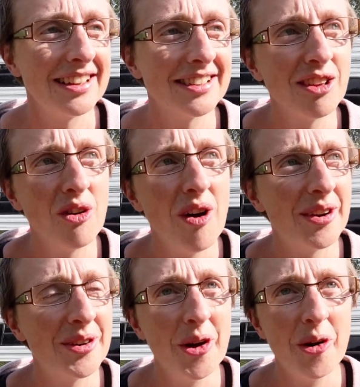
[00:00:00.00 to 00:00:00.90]
So I
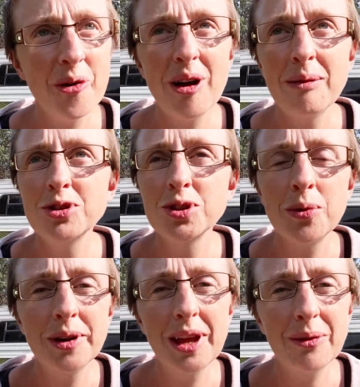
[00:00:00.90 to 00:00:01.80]
don't know, I'm
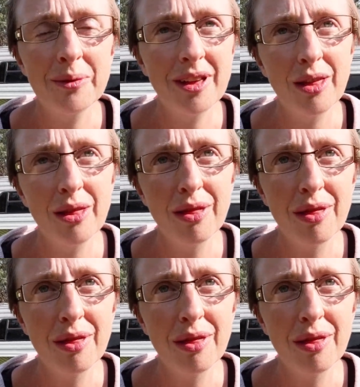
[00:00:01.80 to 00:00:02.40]
toying with